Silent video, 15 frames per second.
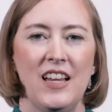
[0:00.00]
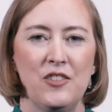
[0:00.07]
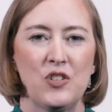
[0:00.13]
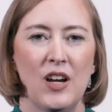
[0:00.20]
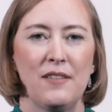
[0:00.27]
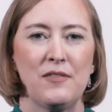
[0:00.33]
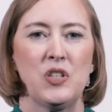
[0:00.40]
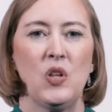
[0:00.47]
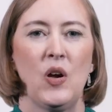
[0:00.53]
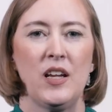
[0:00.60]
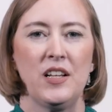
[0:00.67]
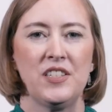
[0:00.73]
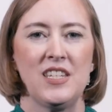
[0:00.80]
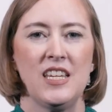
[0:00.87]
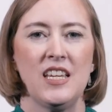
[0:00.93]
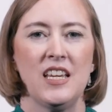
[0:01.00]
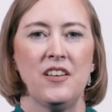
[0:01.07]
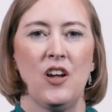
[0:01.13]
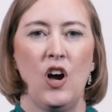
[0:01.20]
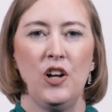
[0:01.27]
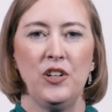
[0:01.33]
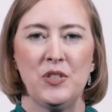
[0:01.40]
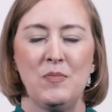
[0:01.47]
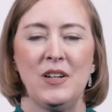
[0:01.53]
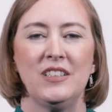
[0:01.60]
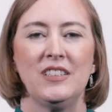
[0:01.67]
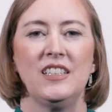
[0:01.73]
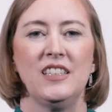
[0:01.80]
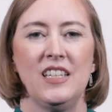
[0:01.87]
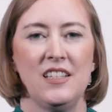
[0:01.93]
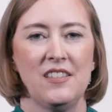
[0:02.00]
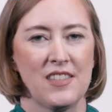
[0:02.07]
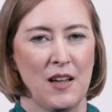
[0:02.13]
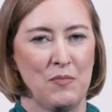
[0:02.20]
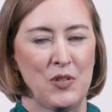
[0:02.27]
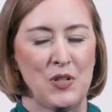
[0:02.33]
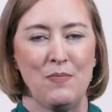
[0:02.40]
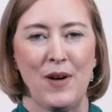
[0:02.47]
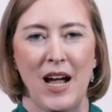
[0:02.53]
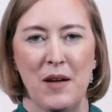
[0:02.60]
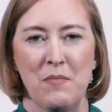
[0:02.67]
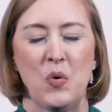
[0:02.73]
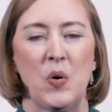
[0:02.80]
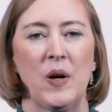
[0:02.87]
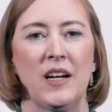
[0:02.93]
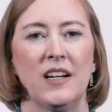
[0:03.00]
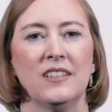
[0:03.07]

that drives loyalty and ultimately leads them to buy more.